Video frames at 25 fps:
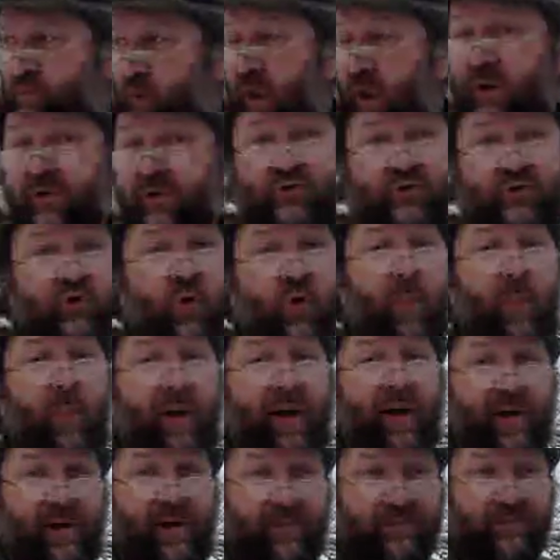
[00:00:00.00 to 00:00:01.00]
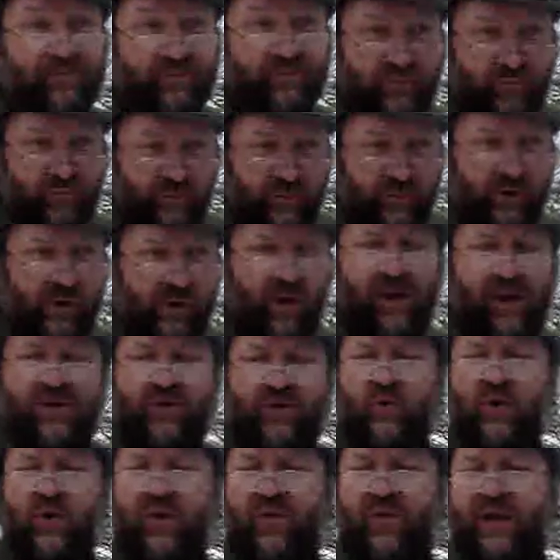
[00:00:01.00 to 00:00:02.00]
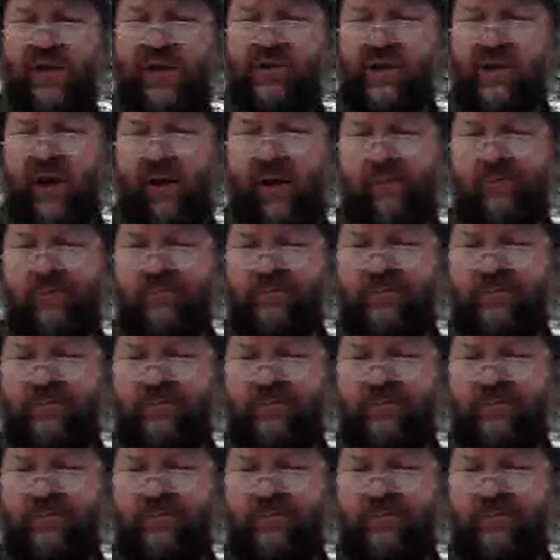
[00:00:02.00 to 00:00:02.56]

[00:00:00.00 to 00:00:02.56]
It's a good pear. It's worth eating.